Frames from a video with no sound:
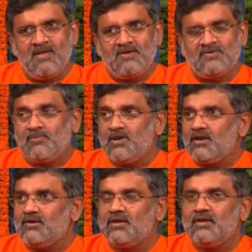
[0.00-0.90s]

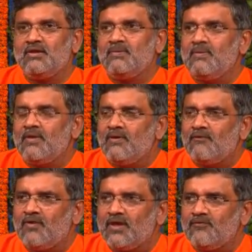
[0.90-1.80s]
Similarly,
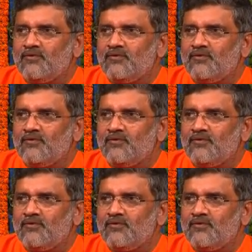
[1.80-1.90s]
when